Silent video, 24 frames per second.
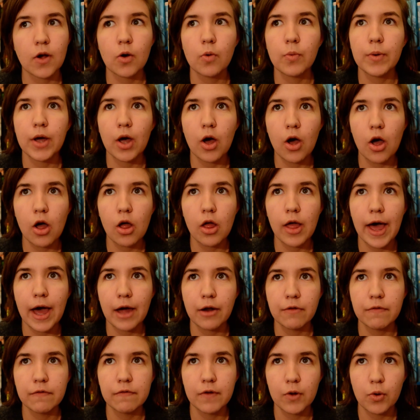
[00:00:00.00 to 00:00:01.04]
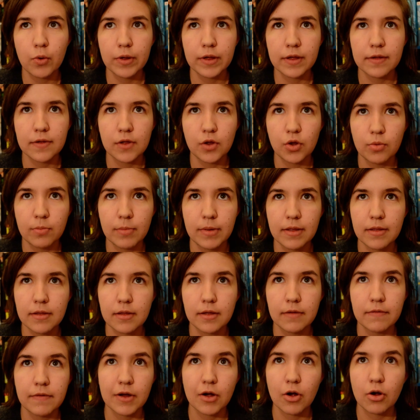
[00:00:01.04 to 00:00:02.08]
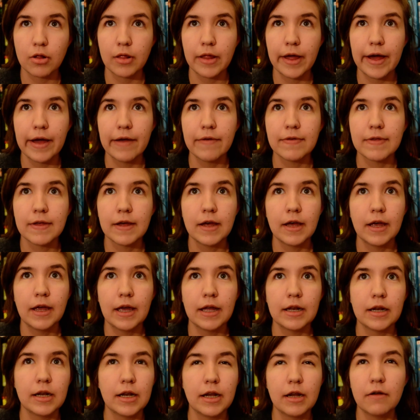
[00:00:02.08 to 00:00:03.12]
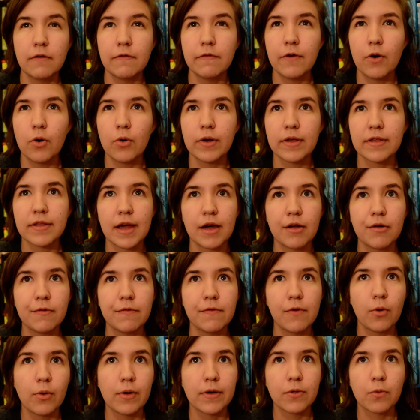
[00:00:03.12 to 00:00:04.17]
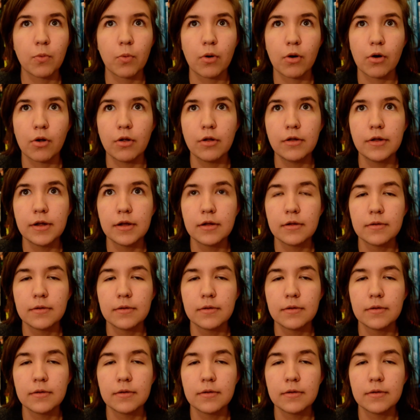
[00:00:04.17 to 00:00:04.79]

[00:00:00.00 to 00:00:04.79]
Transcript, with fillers: Are we all out of focus humans living our lives in an in focus, out of focus world?